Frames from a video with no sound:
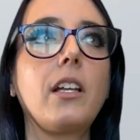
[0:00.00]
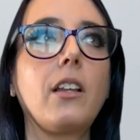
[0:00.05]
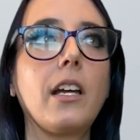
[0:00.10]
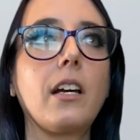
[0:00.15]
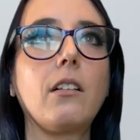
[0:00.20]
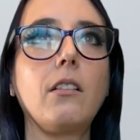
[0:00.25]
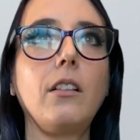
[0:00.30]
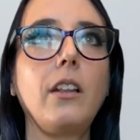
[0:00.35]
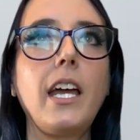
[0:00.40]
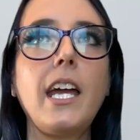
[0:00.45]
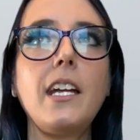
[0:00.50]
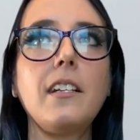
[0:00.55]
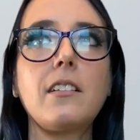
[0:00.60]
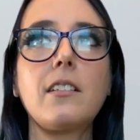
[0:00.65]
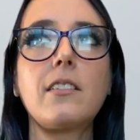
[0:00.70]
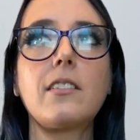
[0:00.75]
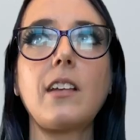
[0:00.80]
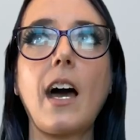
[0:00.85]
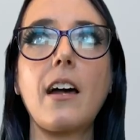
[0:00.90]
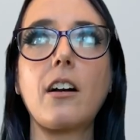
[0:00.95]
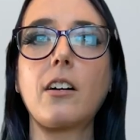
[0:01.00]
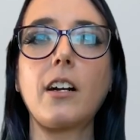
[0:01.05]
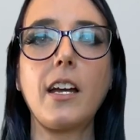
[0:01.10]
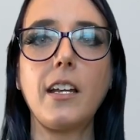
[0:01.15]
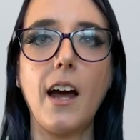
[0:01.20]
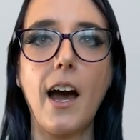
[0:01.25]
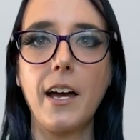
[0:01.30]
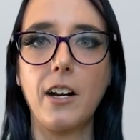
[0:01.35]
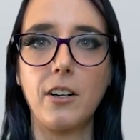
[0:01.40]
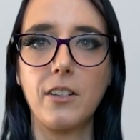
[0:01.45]
like late Saturday
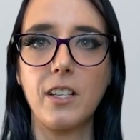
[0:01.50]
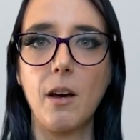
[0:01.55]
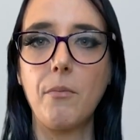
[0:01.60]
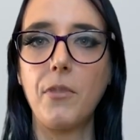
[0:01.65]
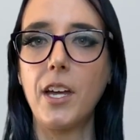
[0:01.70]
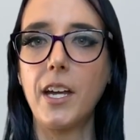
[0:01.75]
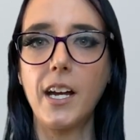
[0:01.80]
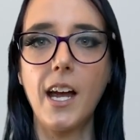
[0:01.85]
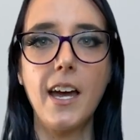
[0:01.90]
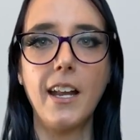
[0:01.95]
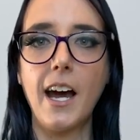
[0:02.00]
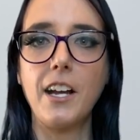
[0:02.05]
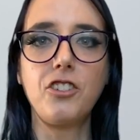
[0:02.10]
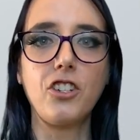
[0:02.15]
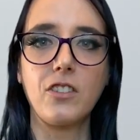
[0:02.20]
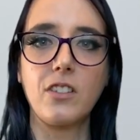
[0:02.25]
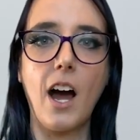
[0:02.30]
night or something, and I